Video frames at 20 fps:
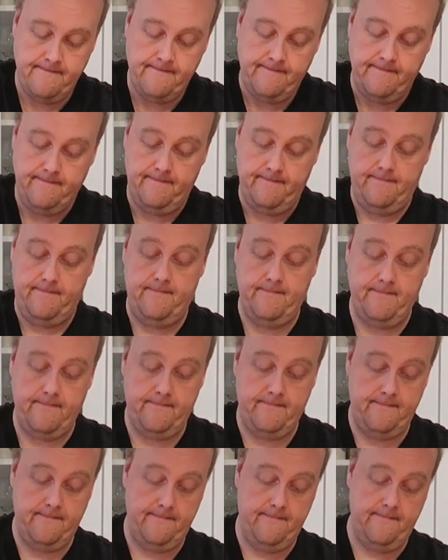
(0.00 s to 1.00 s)

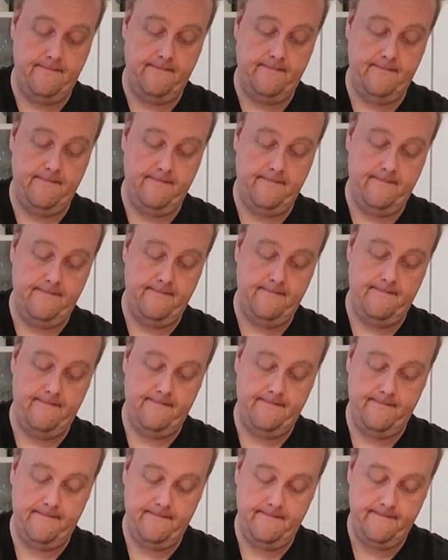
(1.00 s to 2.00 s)

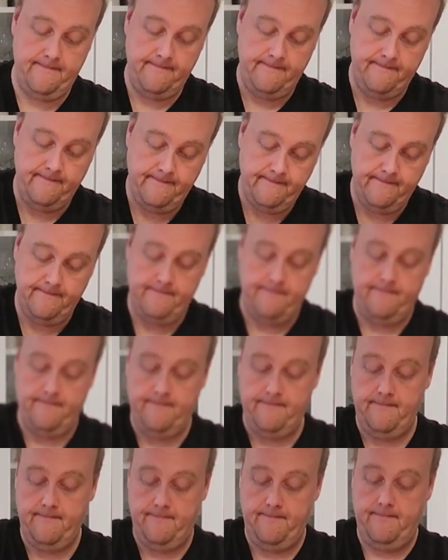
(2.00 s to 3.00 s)

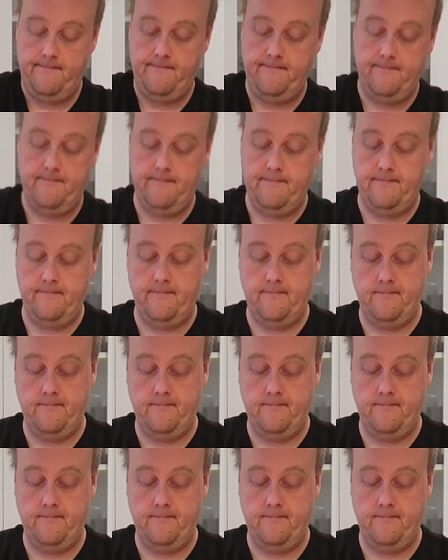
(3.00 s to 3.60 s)
No one is speaking in this clip.